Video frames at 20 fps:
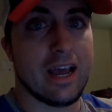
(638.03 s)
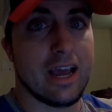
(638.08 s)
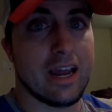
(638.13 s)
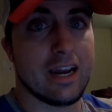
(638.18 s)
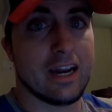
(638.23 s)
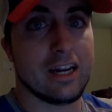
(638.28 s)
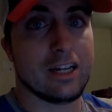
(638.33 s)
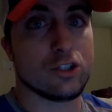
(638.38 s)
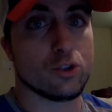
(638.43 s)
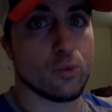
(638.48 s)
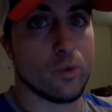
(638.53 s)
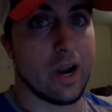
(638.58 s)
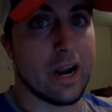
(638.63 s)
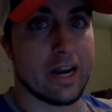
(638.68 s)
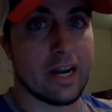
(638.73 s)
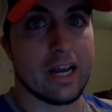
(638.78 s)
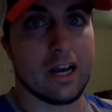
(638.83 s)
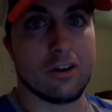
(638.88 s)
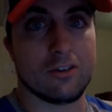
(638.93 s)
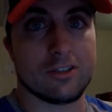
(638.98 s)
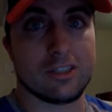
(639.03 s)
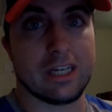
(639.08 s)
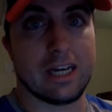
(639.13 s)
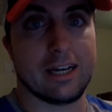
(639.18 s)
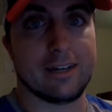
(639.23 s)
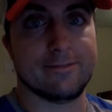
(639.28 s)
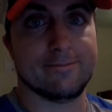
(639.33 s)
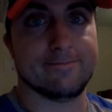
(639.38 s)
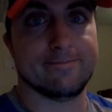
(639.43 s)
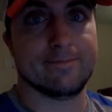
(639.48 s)
and it is raining
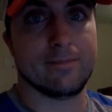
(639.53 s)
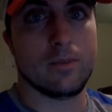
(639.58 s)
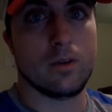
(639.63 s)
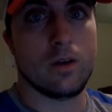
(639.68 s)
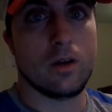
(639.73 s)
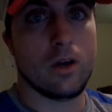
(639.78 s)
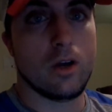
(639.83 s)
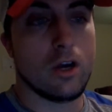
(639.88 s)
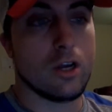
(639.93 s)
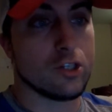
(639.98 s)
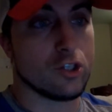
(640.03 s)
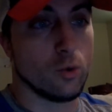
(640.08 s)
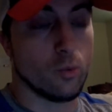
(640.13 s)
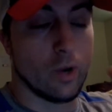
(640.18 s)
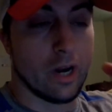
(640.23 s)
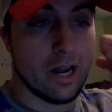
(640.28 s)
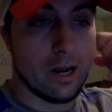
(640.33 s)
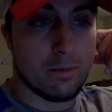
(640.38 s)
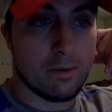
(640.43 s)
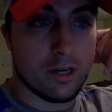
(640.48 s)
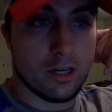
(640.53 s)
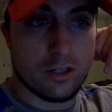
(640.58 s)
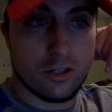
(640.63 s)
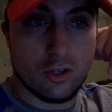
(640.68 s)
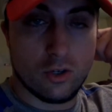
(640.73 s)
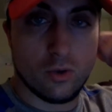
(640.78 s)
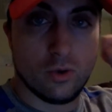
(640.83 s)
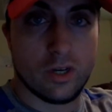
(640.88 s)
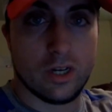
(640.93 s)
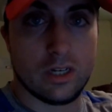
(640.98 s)
outside. So what I'm going to
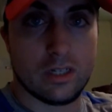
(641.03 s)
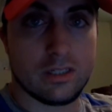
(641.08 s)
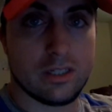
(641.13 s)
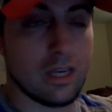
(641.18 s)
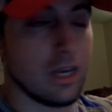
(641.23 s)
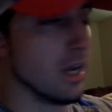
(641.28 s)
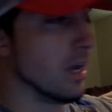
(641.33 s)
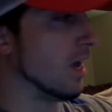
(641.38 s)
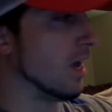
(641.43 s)
do is